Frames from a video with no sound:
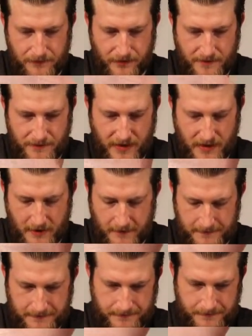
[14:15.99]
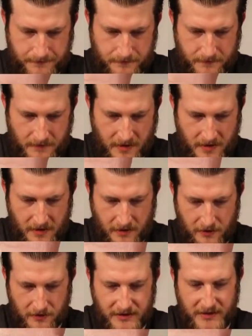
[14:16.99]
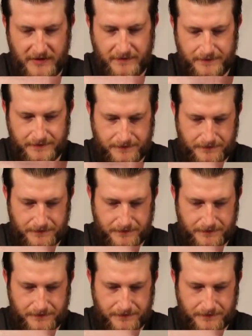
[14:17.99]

Blipbug, Goldeen,